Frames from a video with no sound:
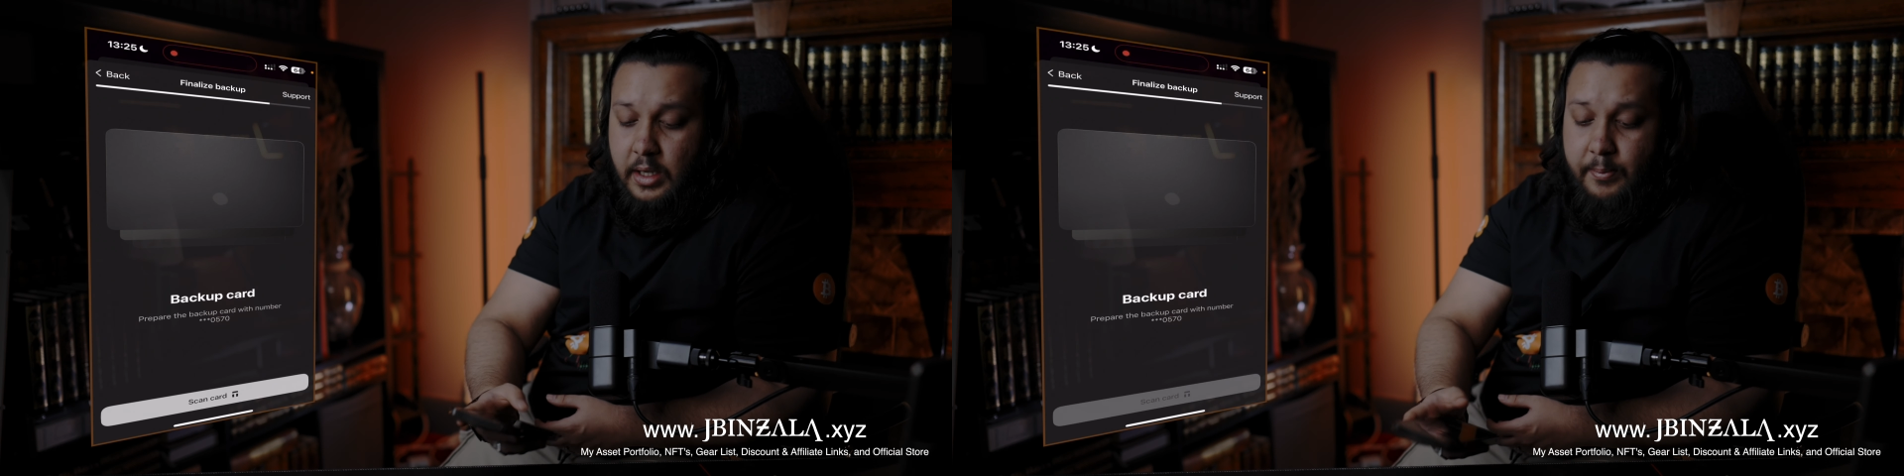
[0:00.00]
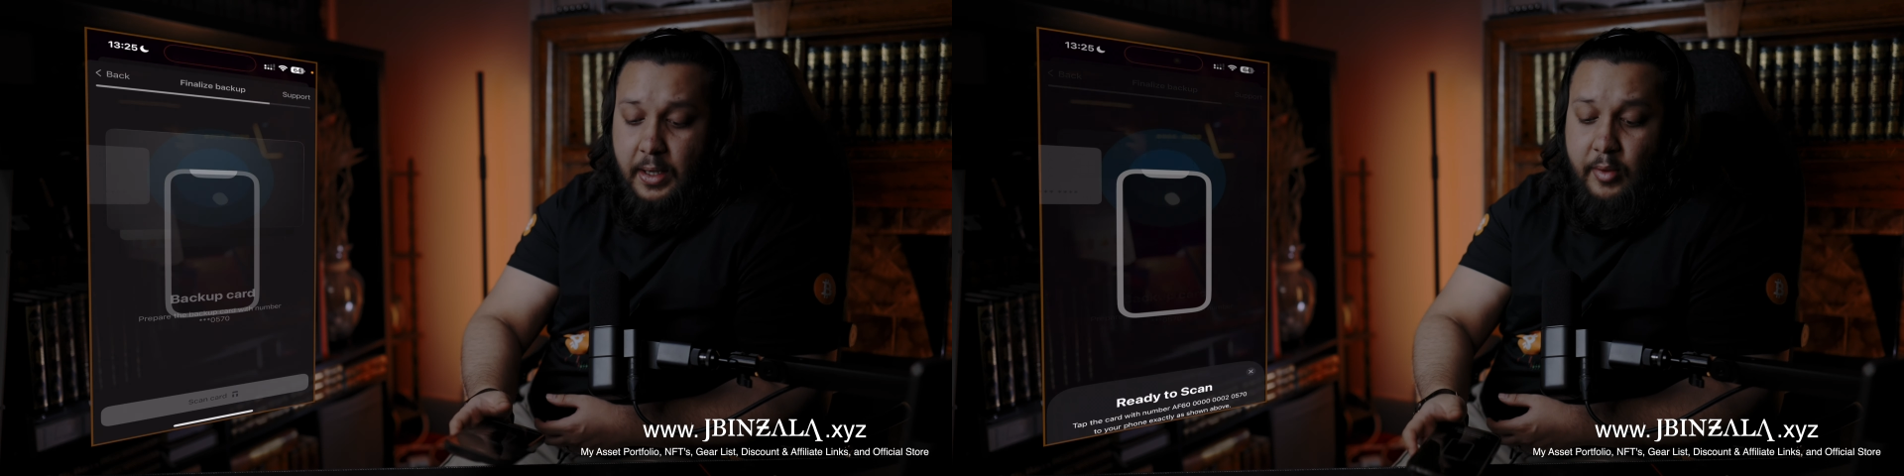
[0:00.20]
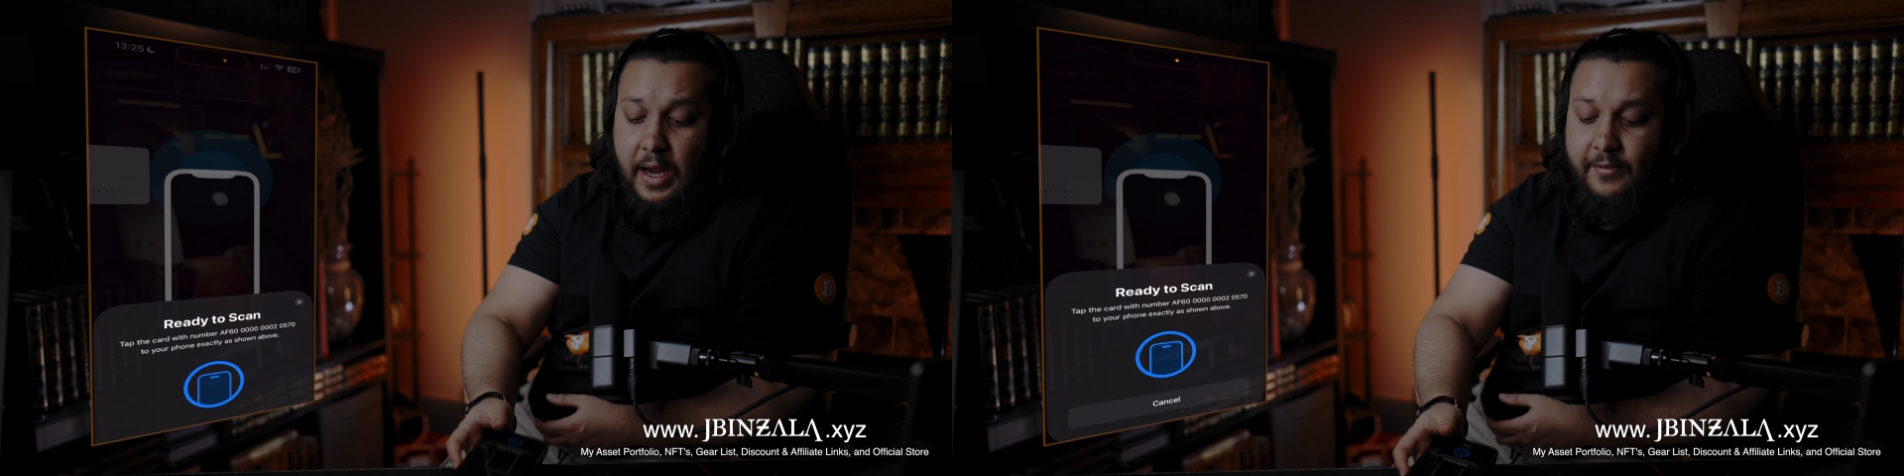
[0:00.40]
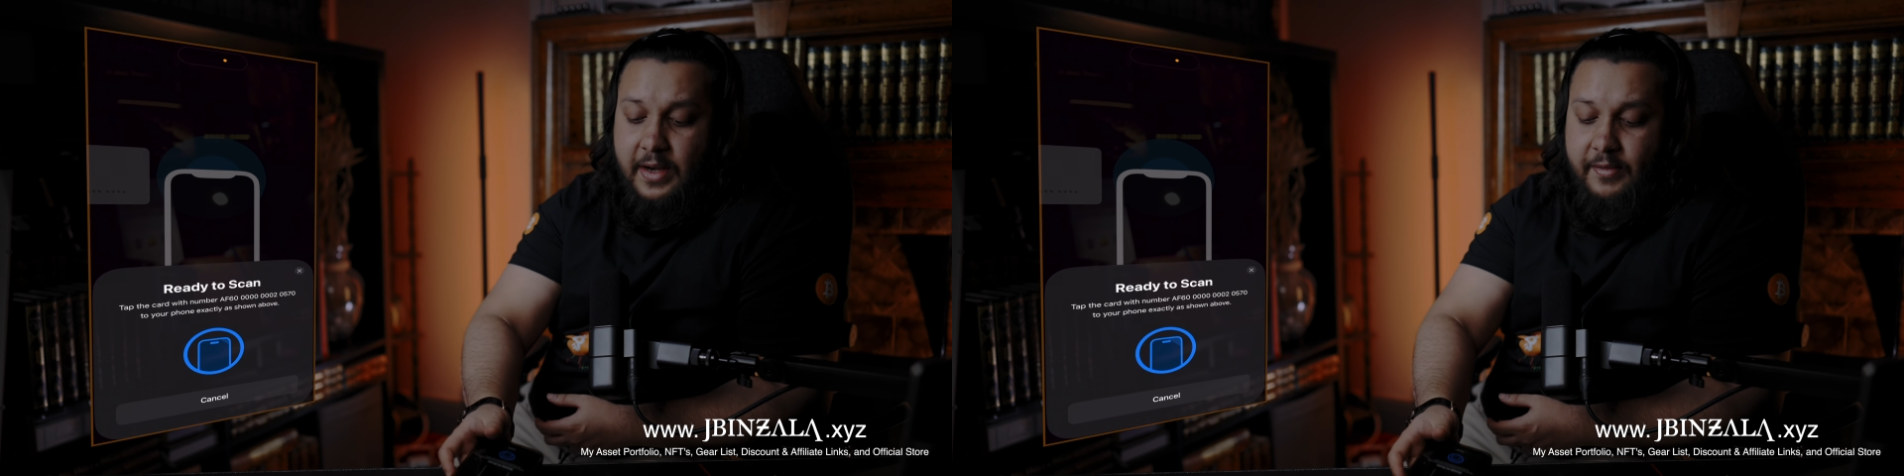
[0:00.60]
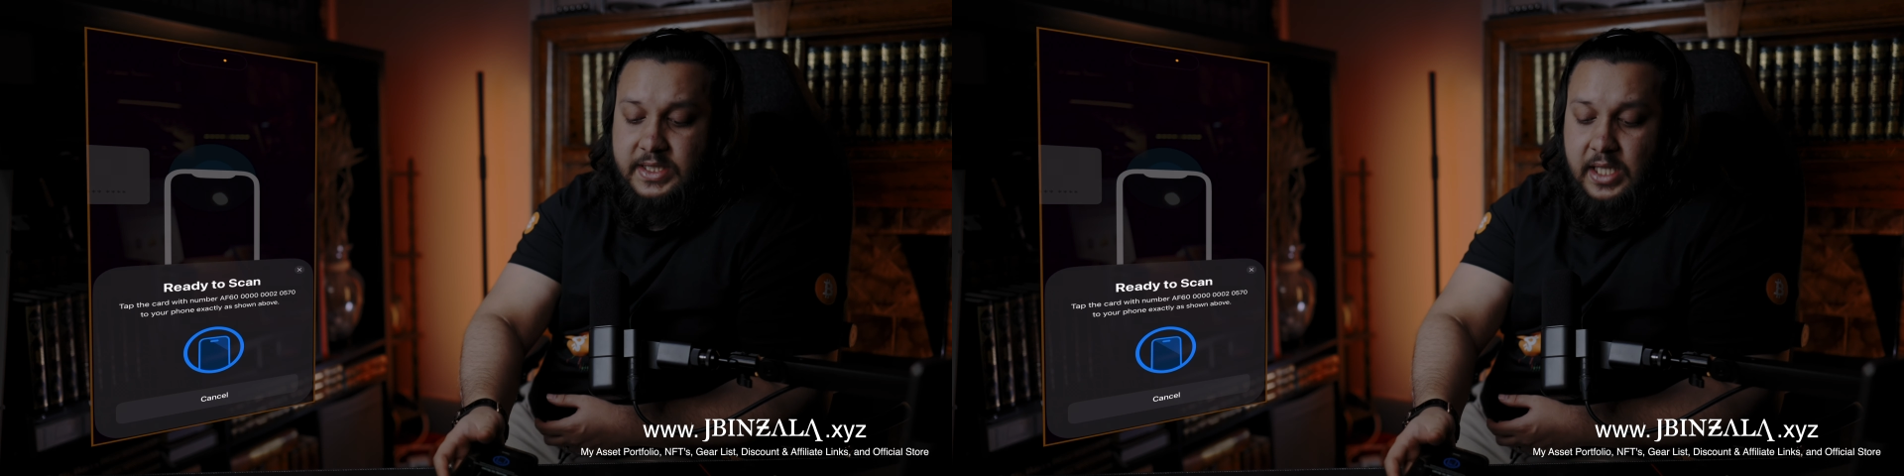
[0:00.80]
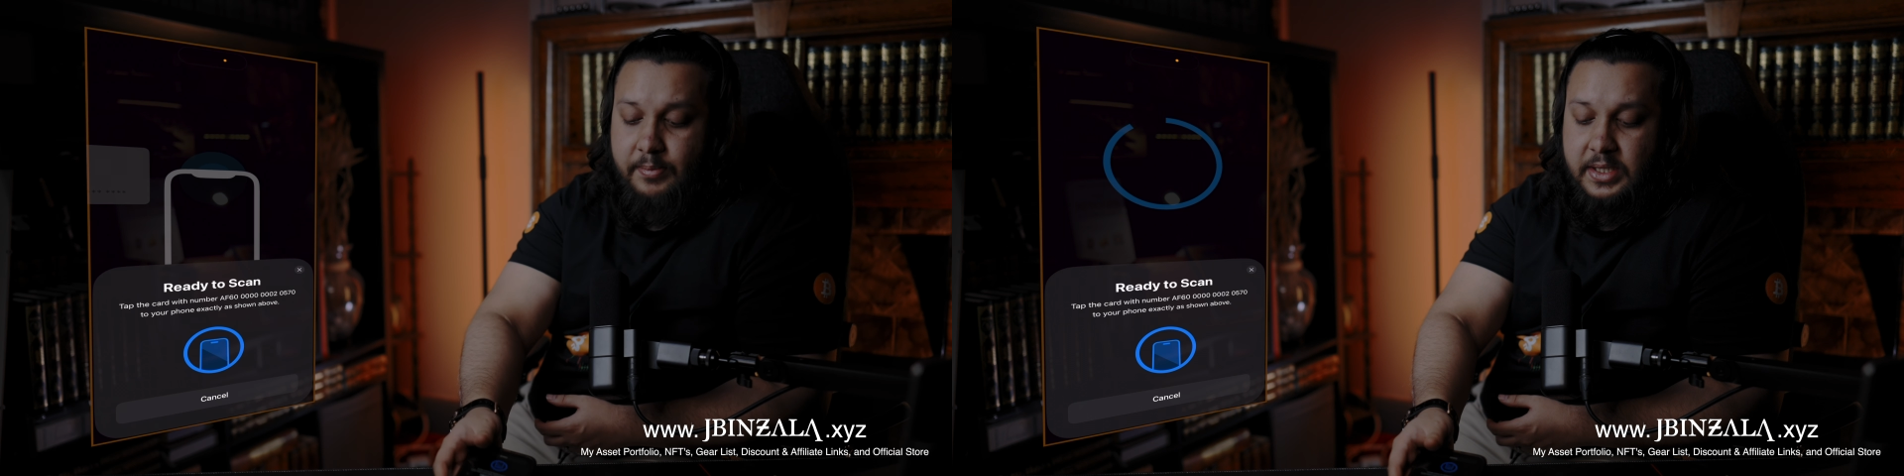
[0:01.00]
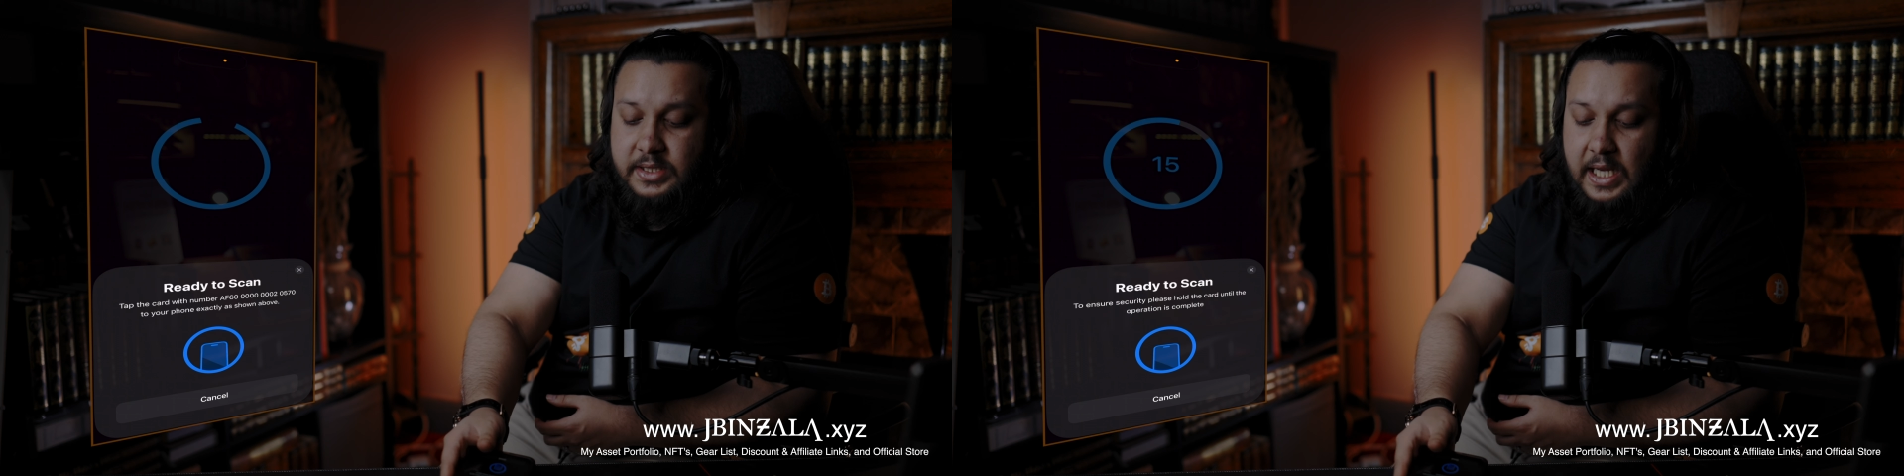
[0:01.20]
By the way, I've never set up these